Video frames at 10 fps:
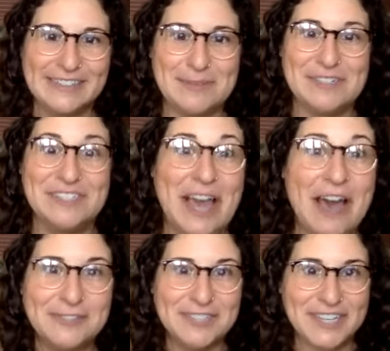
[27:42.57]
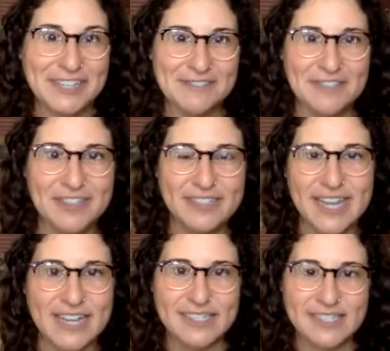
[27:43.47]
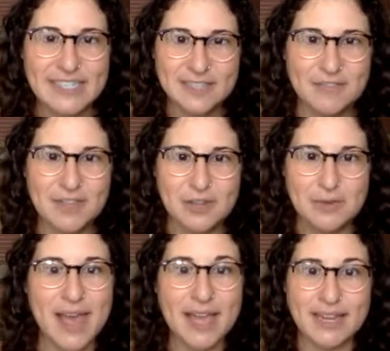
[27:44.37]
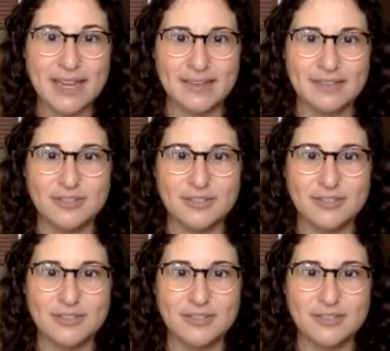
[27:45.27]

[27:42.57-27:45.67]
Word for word: some scaffolding of the 10 C's of the humanity and